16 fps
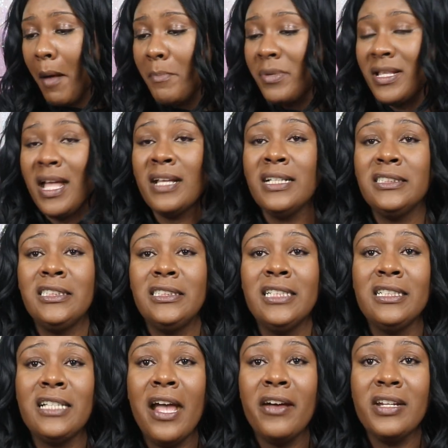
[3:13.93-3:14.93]
But I guess
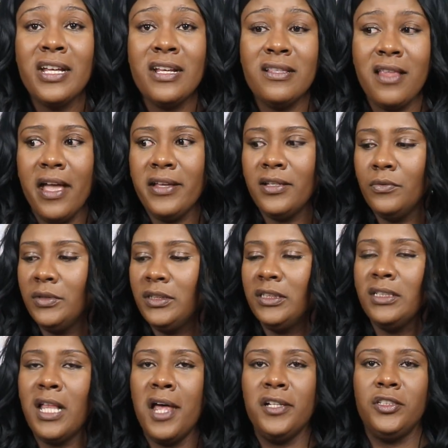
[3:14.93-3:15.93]
that's how they like it, with
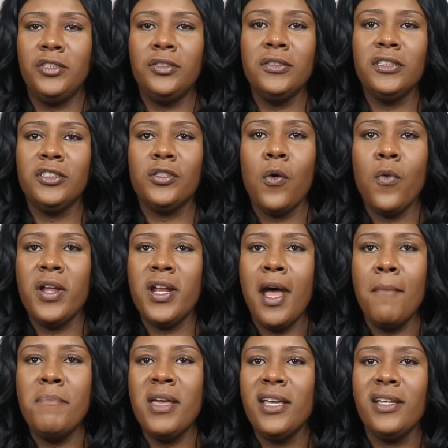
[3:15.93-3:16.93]
a lot of sugar. So when
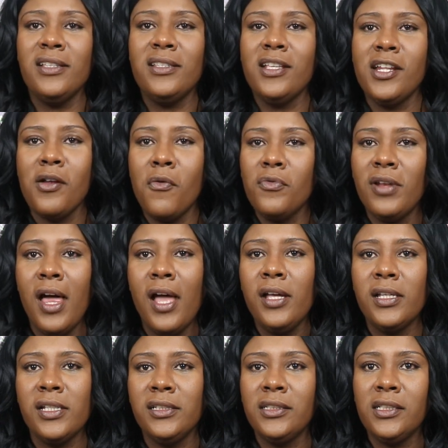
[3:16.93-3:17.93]
I make it, they don't
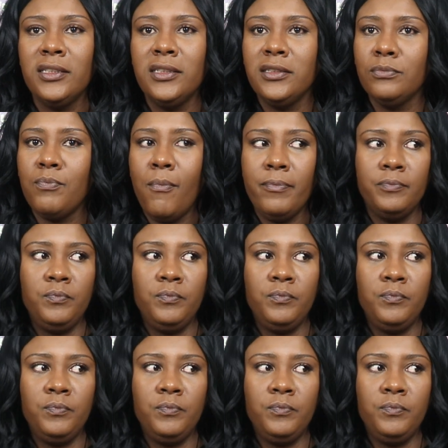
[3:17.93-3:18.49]
like it because,